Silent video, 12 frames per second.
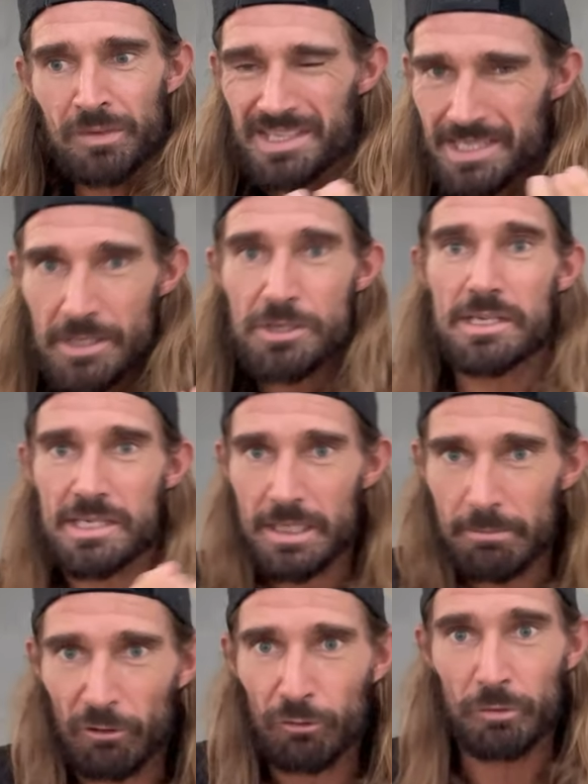Essentially it's
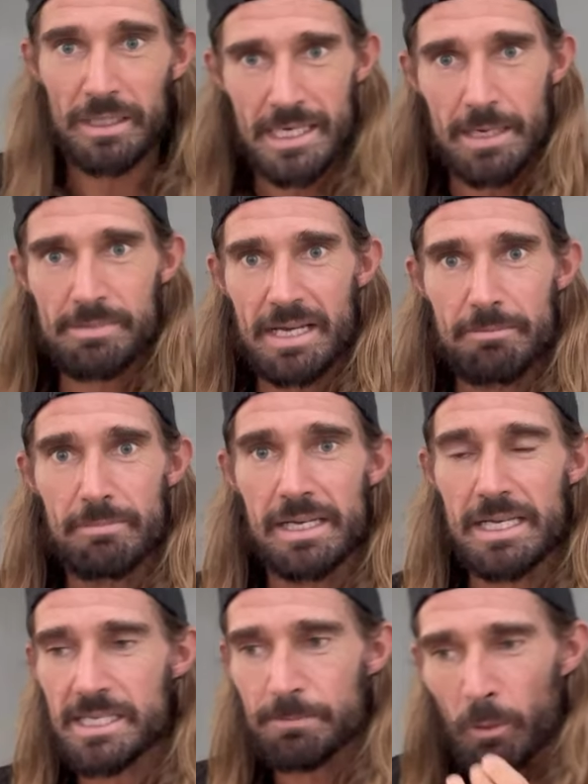gonna be 3 times 8
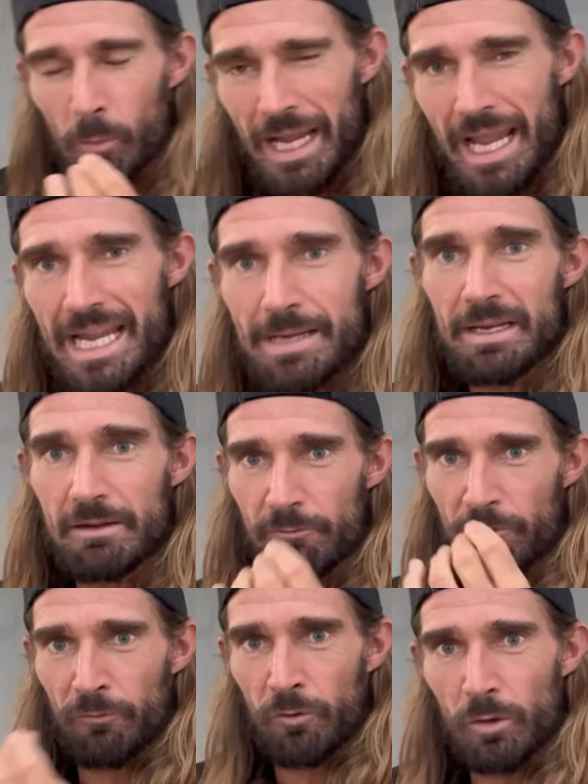minutes, but we're aiming
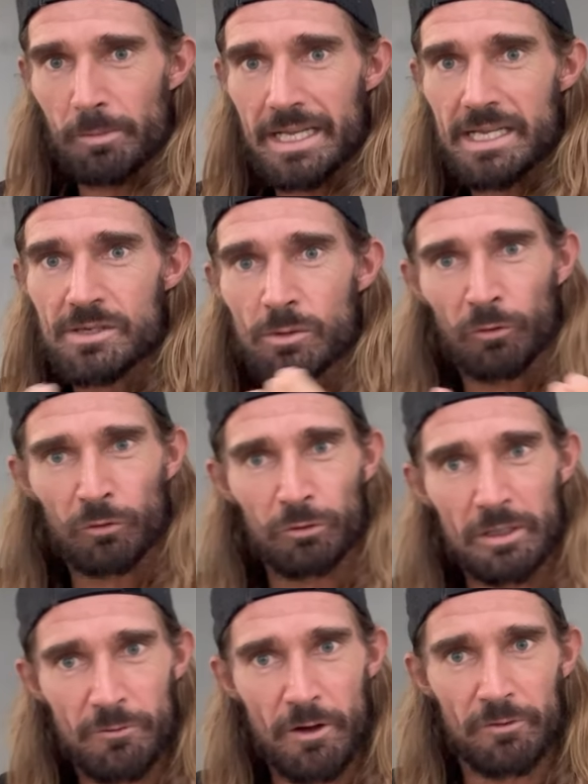for 4 minutes or
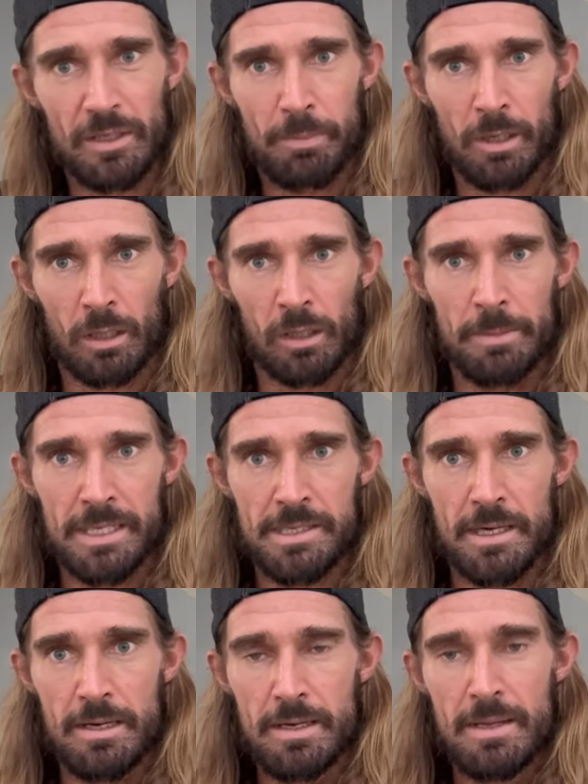350 per kilometer.